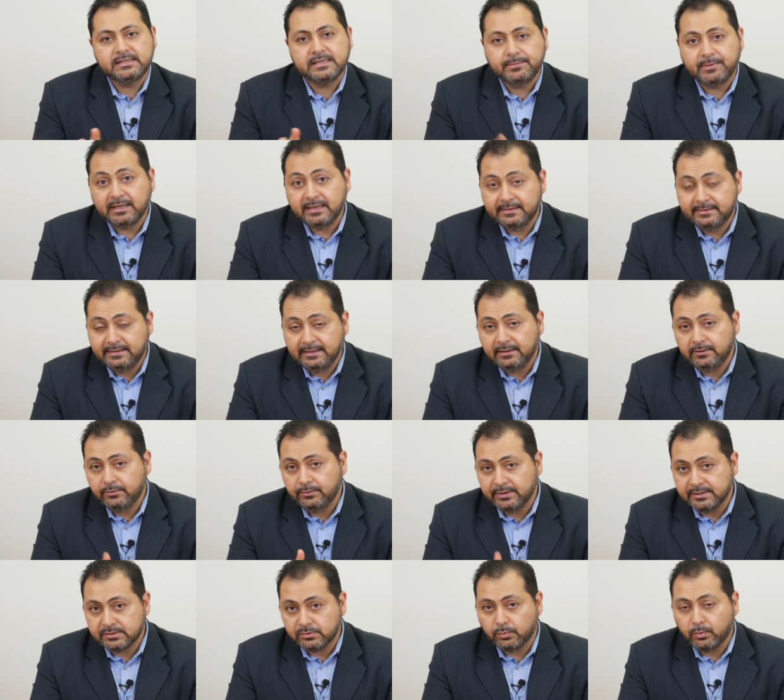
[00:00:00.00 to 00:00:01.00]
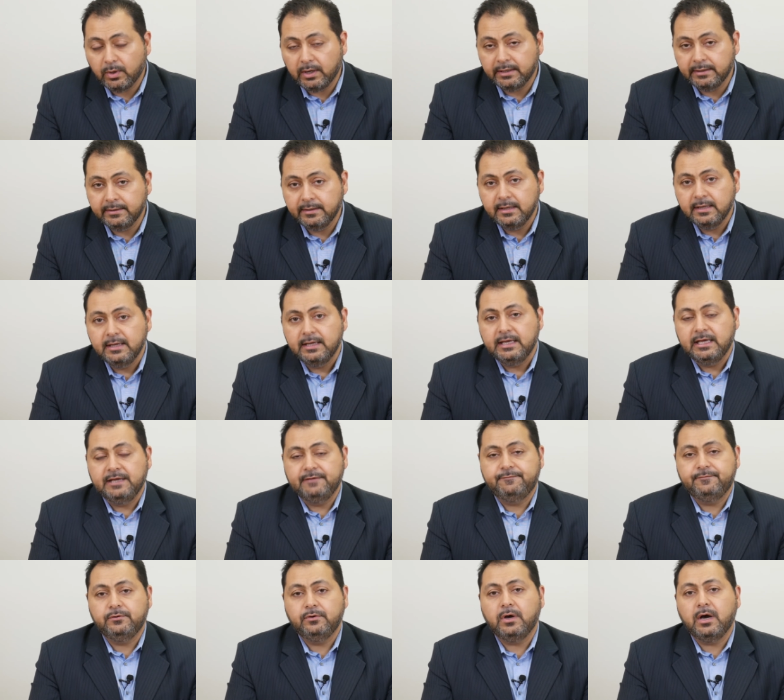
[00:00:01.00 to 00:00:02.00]
I'm going to tell you is, one,
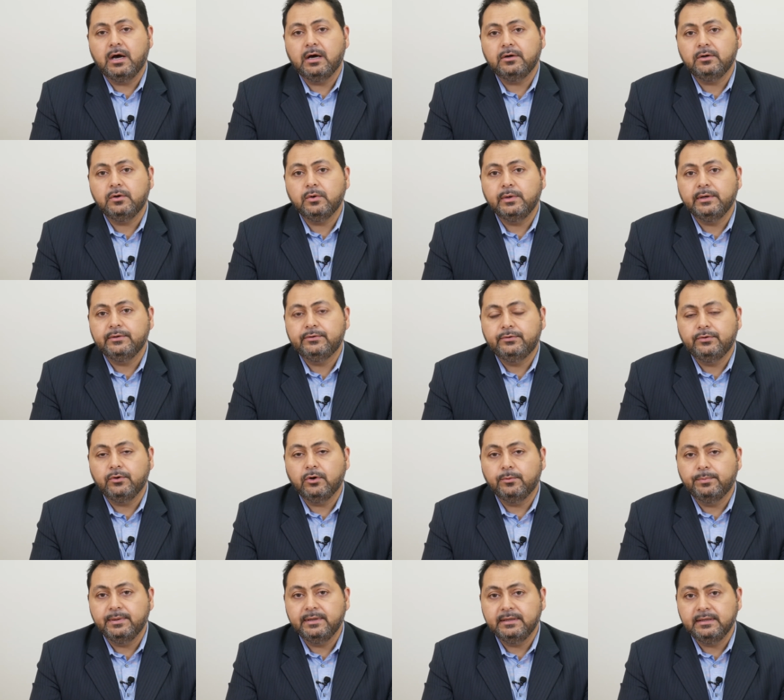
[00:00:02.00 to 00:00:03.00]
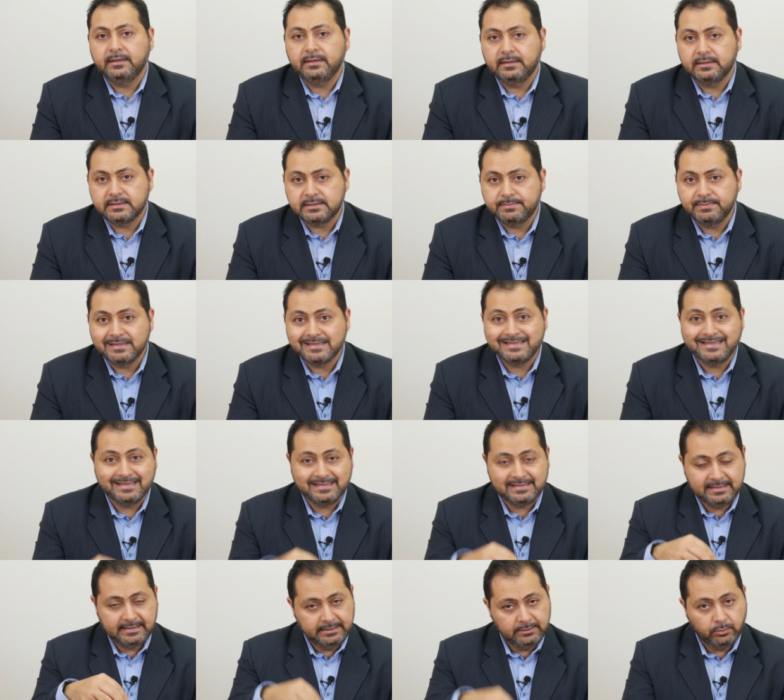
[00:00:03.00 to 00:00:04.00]
if you are going to open this
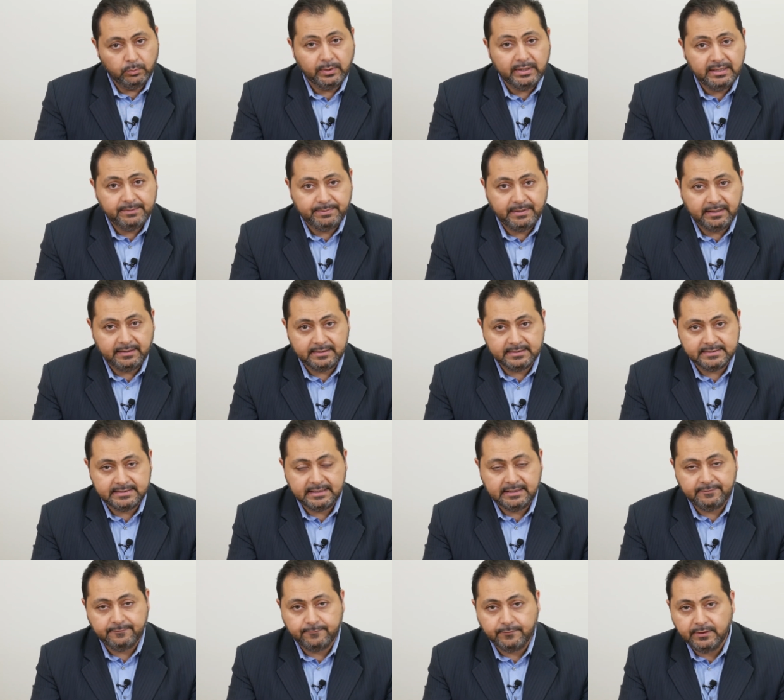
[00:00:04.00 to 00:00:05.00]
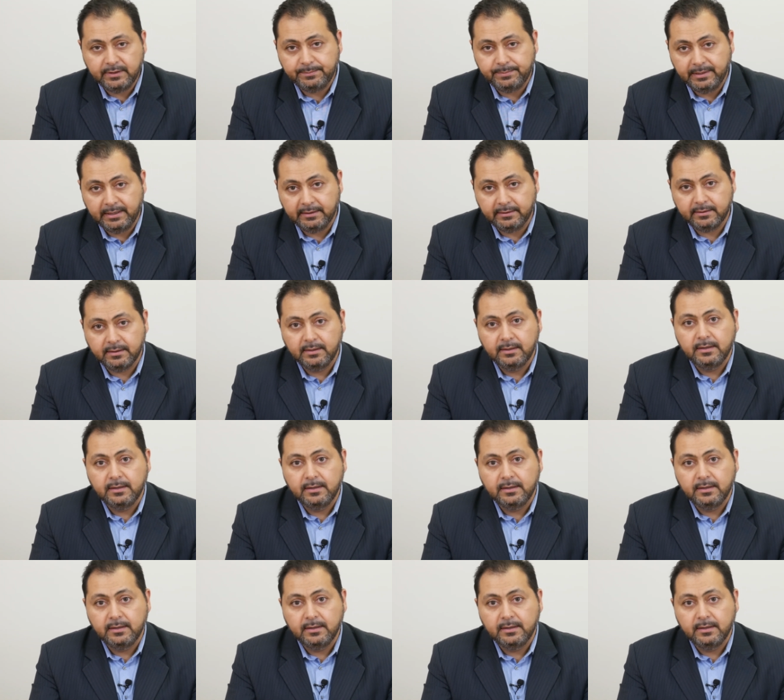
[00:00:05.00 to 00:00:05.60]
business in Winnipeg, the city of Winnipeg,